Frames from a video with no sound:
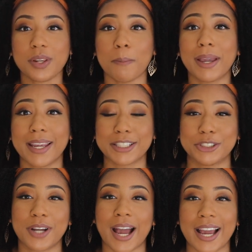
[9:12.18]
But
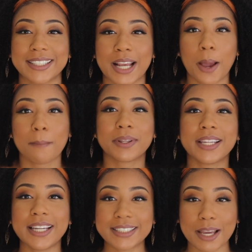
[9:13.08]
yes, you guys,
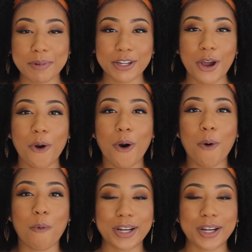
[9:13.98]
please let me know